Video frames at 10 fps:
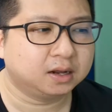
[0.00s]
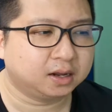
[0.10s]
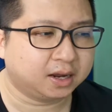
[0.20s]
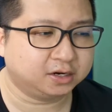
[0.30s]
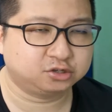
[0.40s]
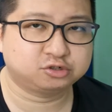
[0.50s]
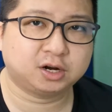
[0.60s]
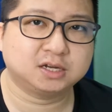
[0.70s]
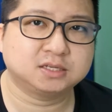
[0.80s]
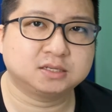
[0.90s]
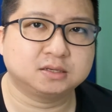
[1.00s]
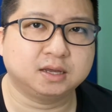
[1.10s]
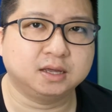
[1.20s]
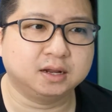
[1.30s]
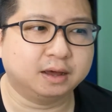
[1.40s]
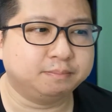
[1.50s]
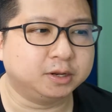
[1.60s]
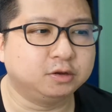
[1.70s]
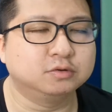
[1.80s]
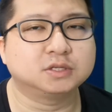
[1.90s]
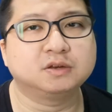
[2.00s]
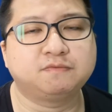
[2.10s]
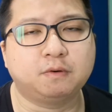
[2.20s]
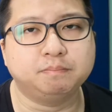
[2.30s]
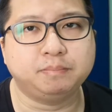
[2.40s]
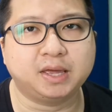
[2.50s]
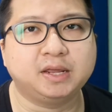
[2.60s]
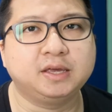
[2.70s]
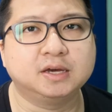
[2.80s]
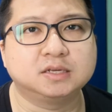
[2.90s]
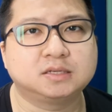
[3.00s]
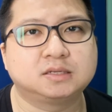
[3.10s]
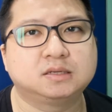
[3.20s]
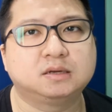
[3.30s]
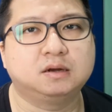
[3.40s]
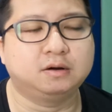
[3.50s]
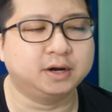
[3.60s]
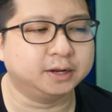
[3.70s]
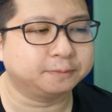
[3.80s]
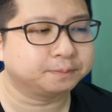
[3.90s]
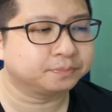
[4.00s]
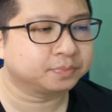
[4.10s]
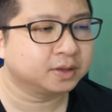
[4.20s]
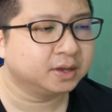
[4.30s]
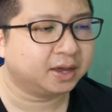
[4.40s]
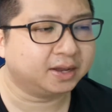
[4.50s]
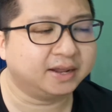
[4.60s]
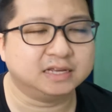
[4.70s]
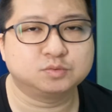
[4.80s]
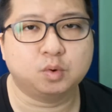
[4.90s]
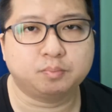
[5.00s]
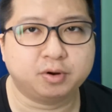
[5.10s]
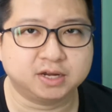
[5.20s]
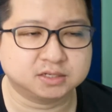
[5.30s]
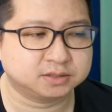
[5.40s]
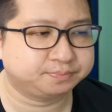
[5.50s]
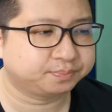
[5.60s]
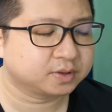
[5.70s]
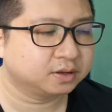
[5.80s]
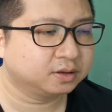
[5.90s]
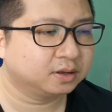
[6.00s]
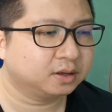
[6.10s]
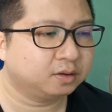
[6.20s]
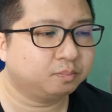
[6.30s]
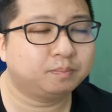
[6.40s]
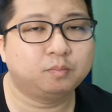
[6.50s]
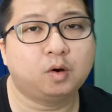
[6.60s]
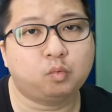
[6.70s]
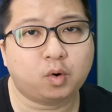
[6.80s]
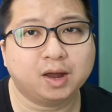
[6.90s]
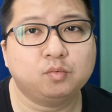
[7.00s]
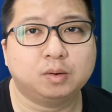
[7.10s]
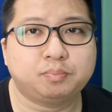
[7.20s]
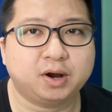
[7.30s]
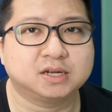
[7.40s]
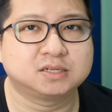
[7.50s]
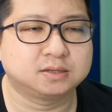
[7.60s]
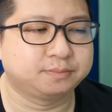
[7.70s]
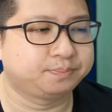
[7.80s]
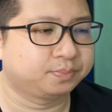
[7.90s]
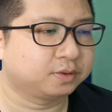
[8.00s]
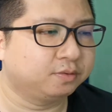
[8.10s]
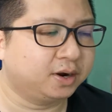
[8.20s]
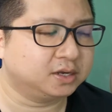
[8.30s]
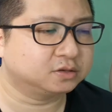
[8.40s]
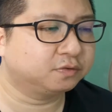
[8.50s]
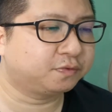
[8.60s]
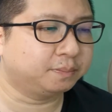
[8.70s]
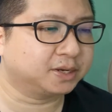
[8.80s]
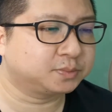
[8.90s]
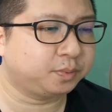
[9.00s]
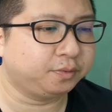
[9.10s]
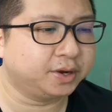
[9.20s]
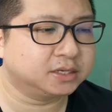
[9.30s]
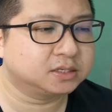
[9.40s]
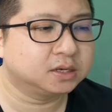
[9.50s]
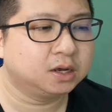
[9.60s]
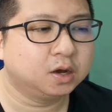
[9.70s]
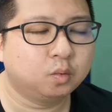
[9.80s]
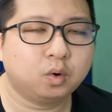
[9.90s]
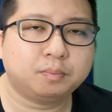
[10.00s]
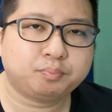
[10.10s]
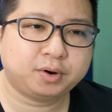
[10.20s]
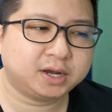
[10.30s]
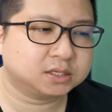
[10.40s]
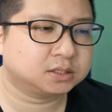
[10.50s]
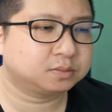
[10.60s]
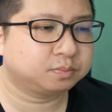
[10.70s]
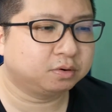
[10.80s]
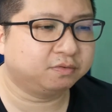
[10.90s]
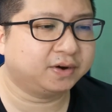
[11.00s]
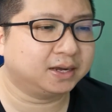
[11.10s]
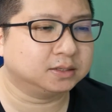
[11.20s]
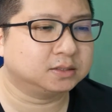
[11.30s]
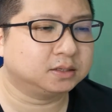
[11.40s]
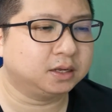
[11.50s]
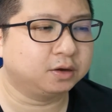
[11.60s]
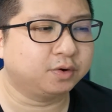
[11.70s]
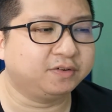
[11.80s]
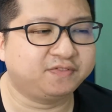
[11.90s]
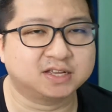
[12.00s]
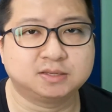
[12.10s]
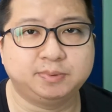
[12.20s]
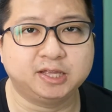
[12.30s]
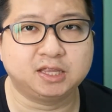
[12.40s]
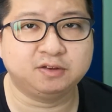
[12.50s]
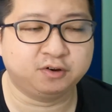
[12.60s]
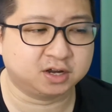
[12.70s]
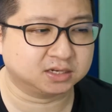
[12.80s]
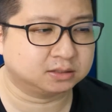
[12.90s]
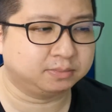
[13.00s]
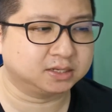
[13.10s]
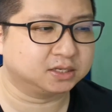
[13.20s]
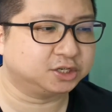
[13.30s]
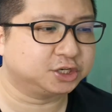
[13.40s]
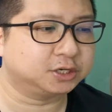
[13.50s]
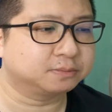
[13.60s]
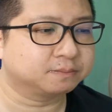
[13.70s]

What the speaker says: I trust and I've been using for many years, alright, and that is WordPress. Well, why WordPress? Right, so from experience, WordPress provides a great flexibility for customization.